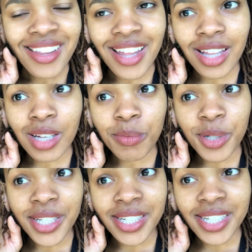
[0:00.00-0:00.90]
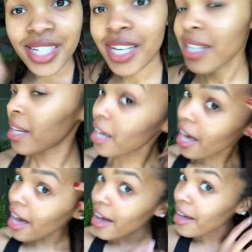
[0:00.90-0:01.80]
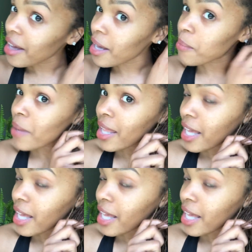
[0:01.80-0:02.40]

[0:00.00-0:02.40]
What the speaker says: They look pretty good. My